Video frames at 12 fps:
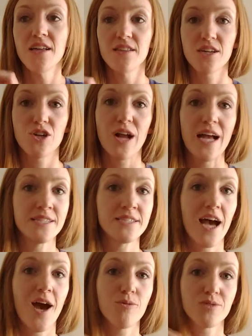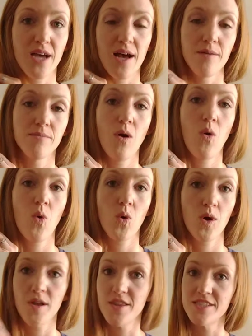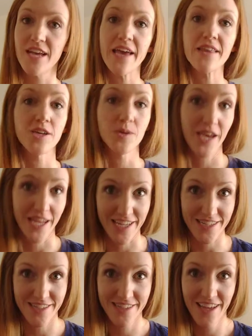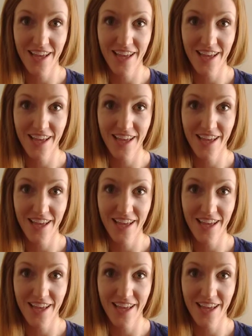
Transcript: the grand outcome or the day that you hit it.